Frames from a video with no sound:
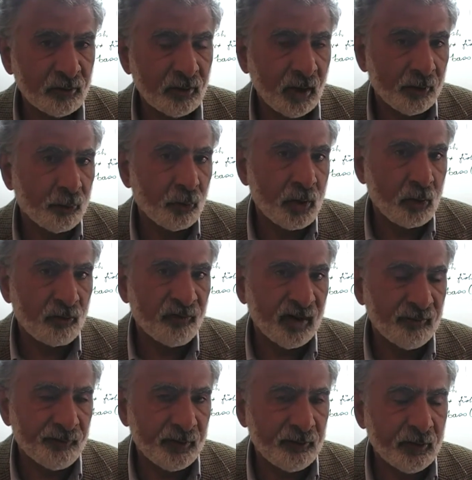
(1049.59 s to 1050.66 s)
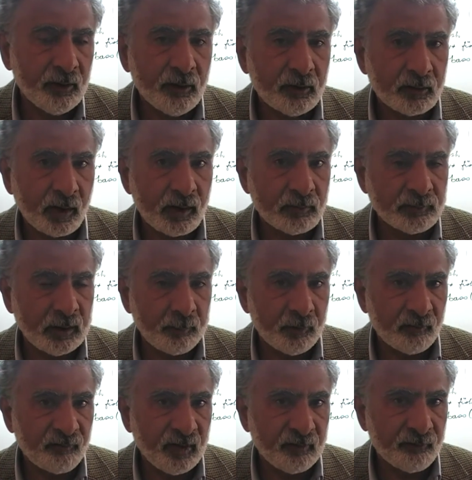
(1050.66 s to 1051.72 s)
I took out 500 random sample
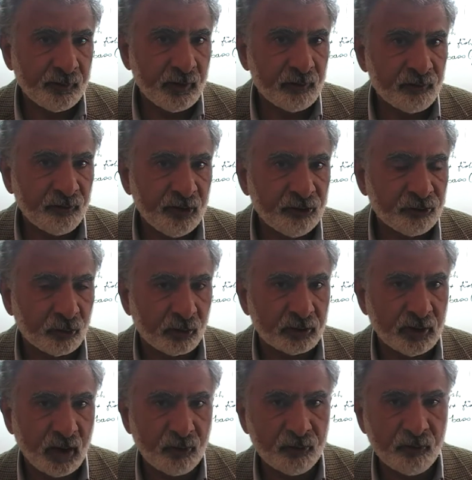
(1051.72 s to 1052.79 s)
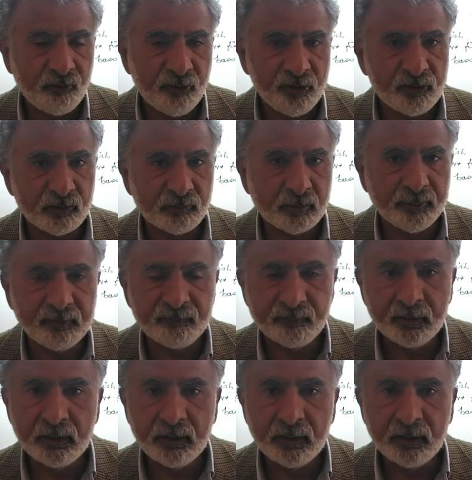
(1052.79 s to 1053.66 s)
of 500 fish or 1000 fish or maybe